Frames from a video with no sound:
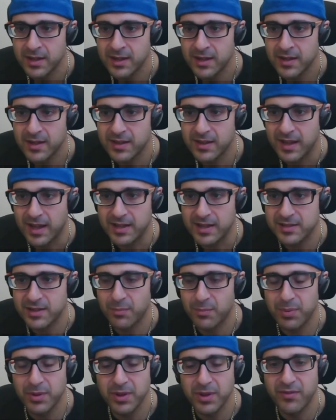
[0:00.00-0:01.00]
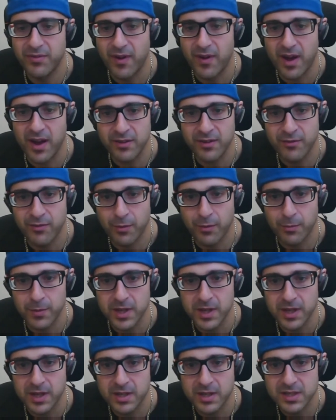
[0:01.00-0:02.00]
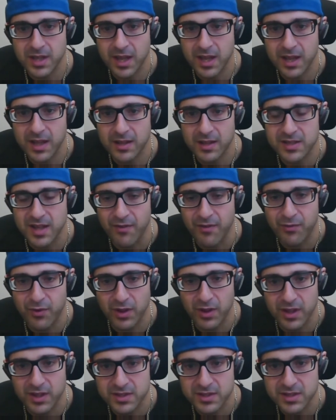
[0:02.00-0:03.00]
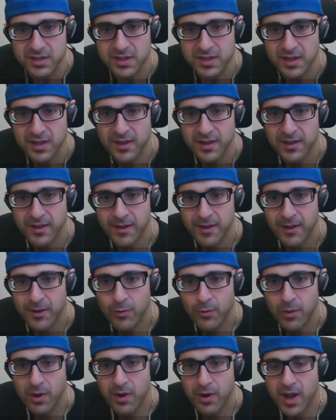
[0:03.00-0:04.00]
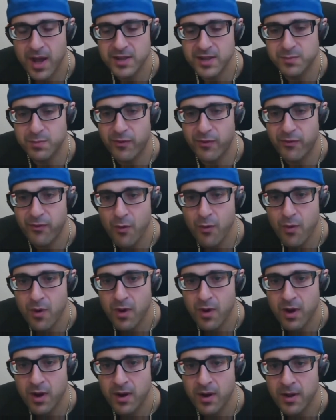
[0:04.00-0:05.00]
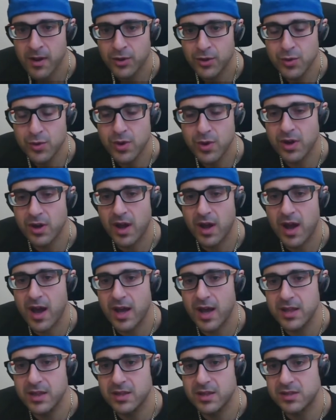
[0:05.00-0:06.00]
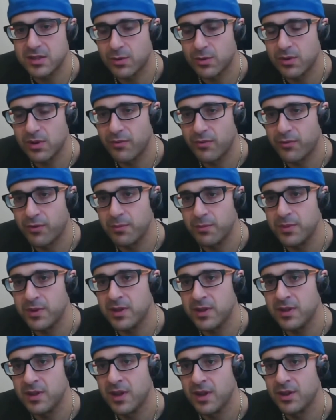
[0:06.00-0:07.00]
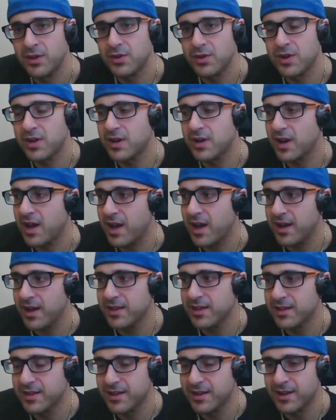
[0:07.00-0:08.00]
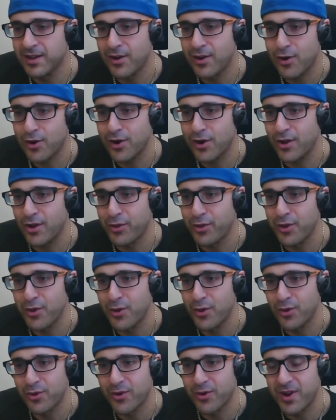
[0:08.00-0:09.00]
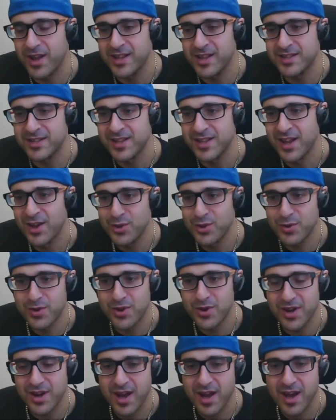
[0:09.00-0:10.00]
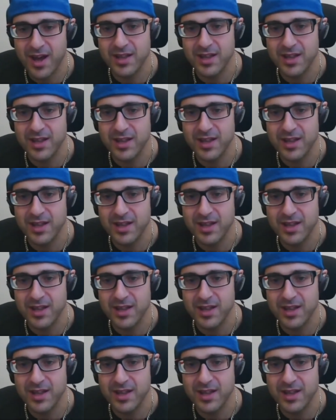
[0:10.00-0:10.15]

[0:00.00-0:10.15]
that's completely fine for me. It's like, it's effortless. Whereas before, You couldn't hide the cereal from me. You couldn't hide the heart healthy whole grains. You couldn't hide the